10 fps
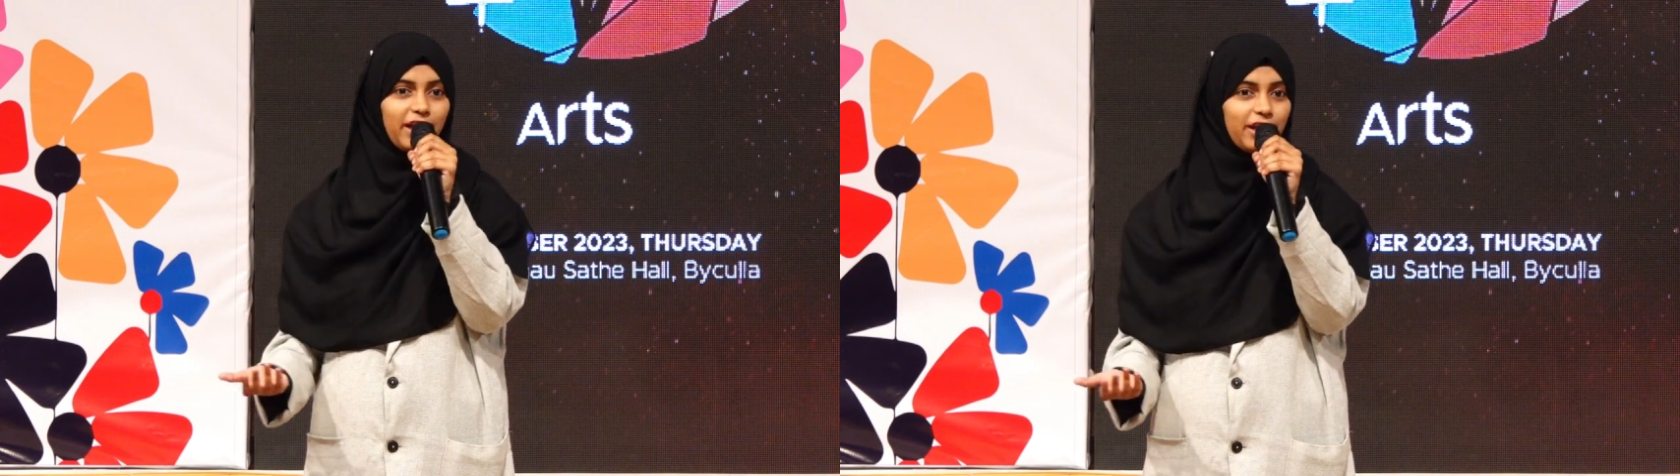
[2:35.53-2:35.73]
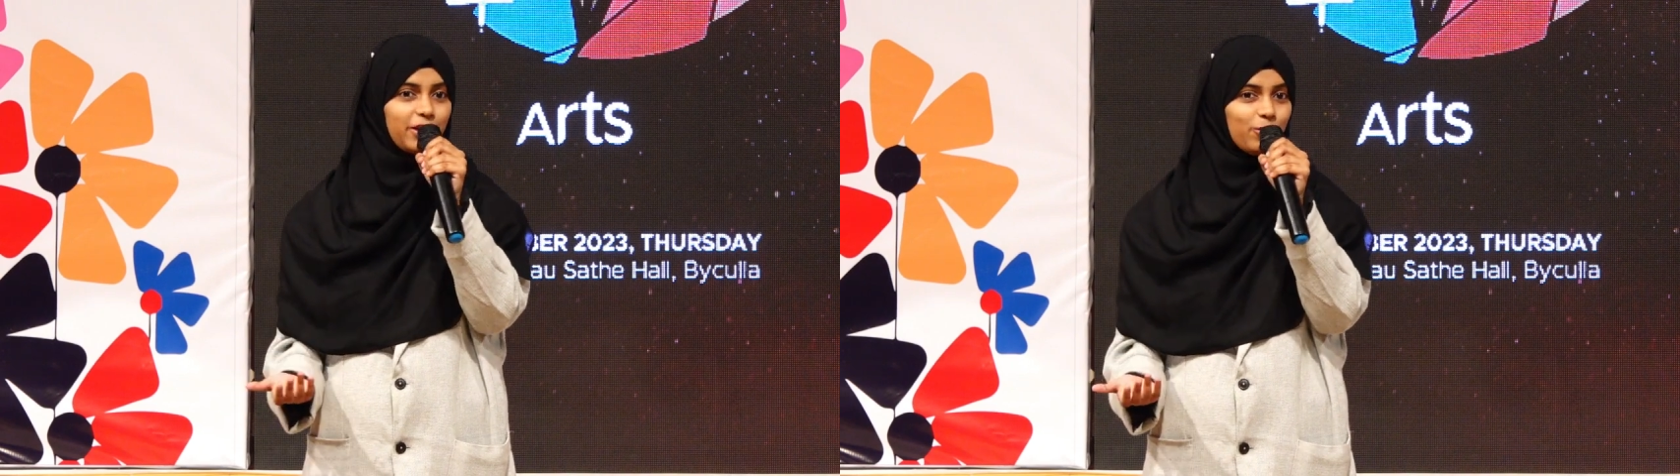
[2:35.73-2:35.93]

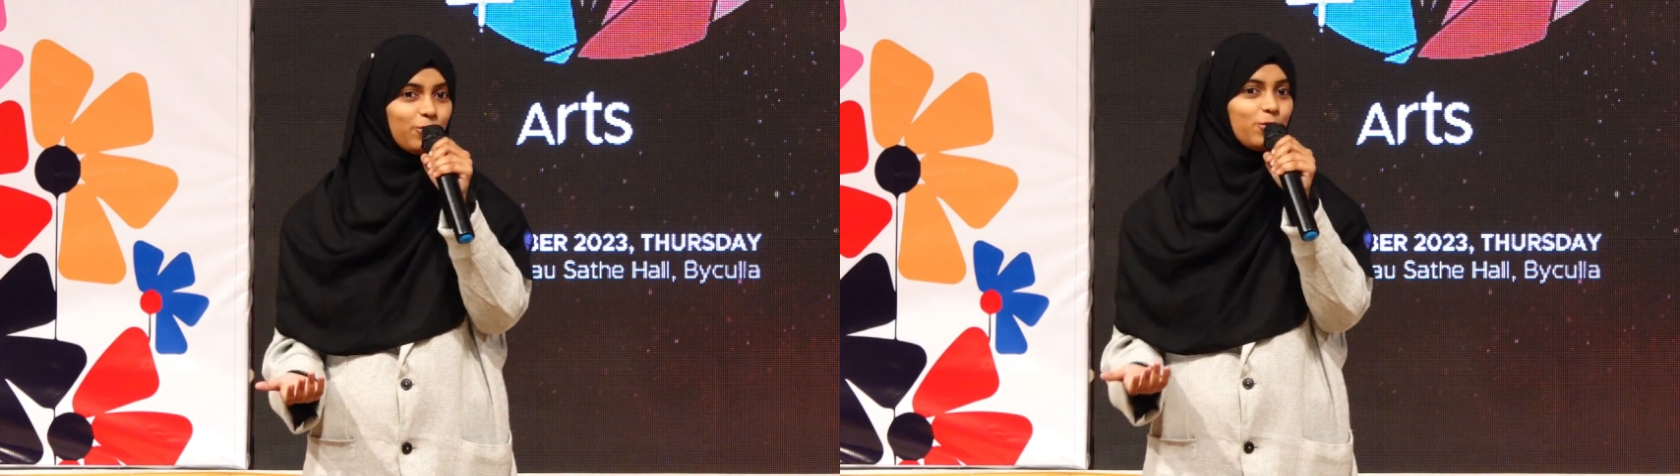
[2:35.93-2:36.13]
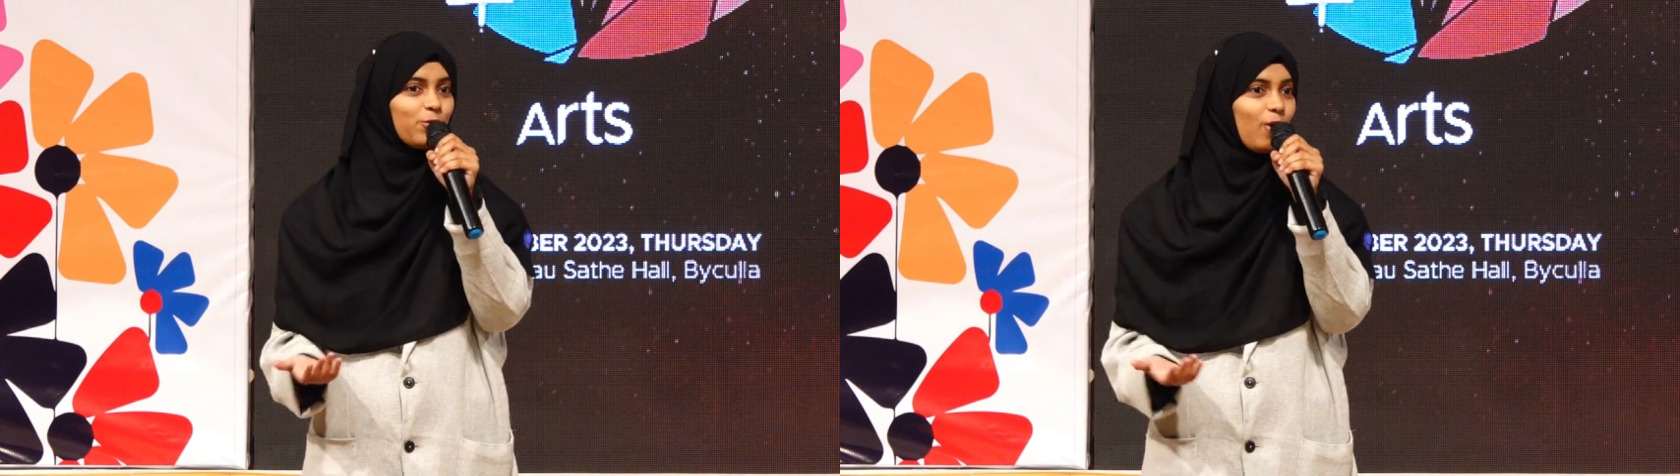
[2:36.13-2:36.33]
take
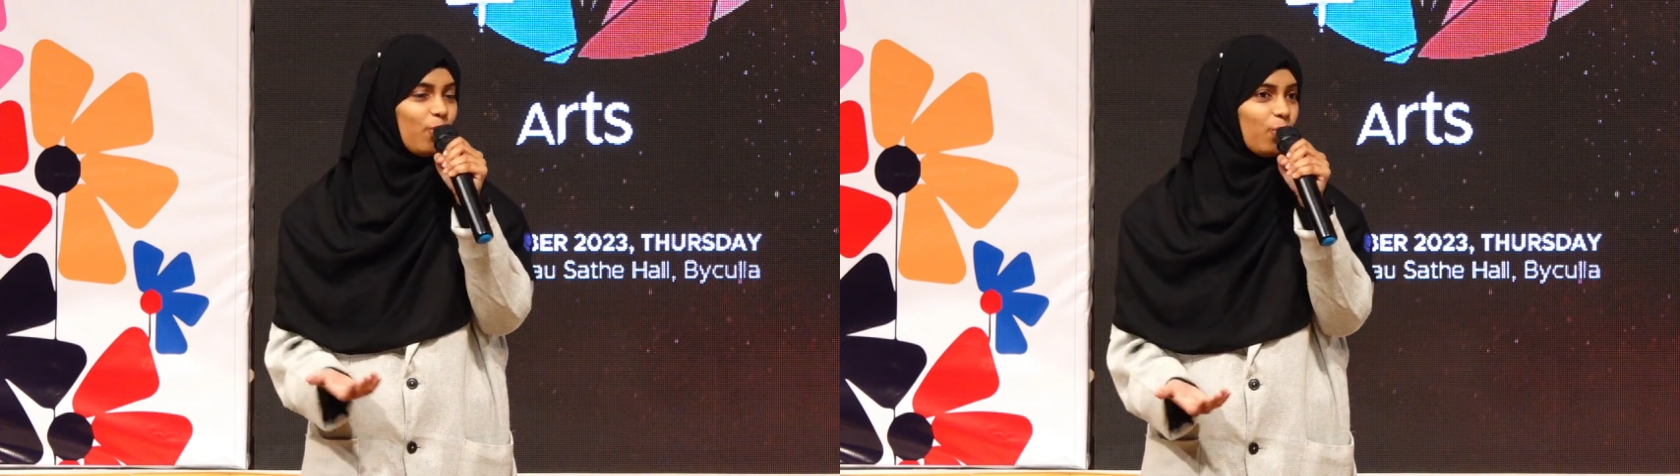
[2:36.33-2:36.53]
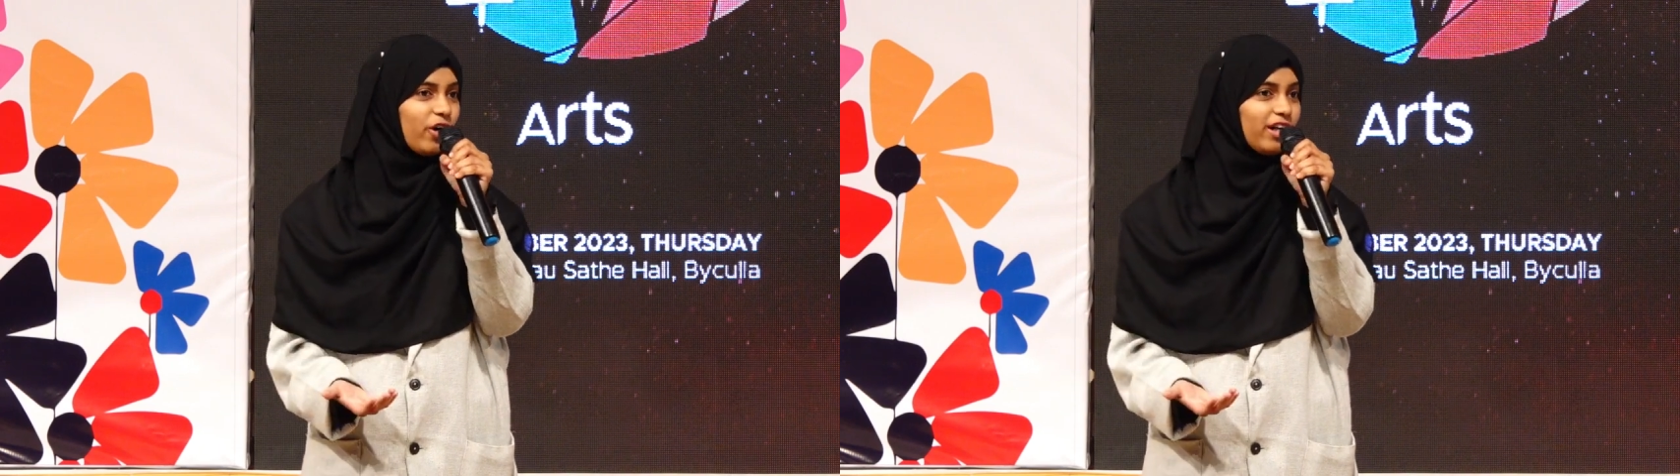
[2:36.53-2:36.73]
you to a
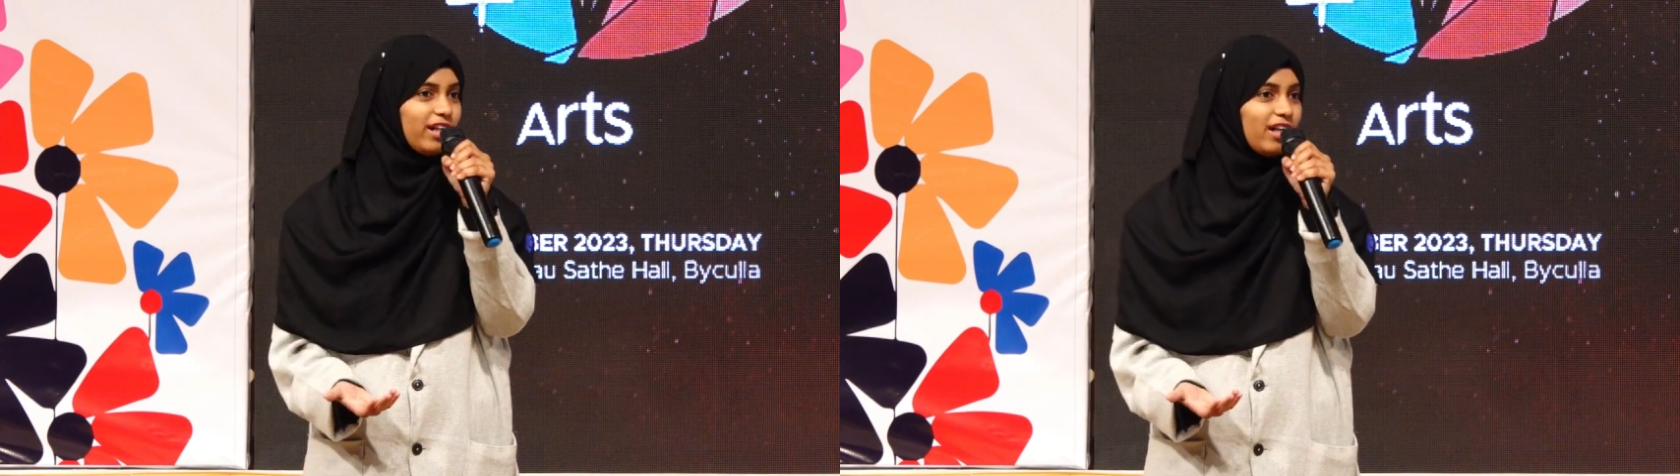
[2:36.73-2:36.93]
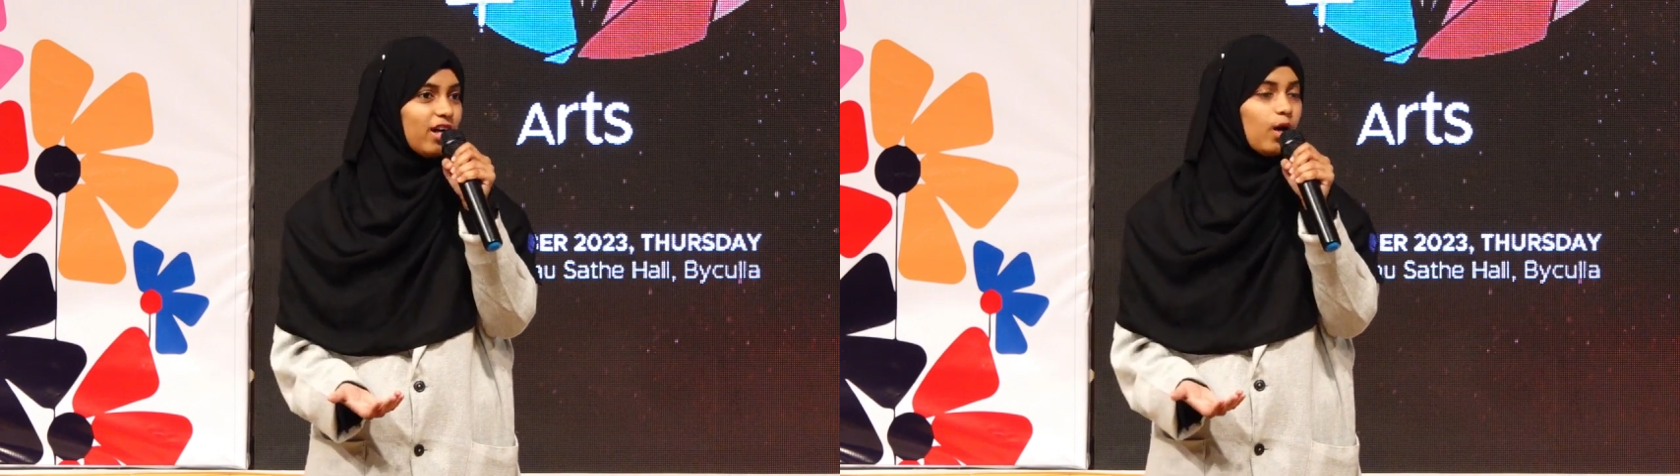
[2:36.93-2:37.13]

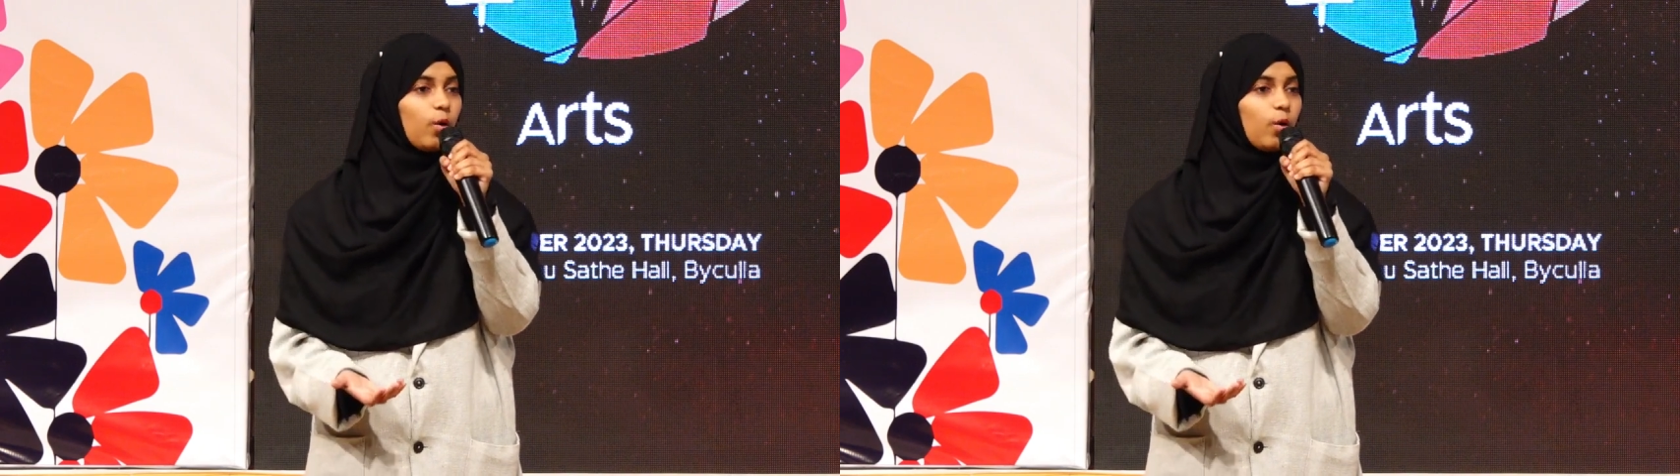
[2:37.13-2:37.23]
world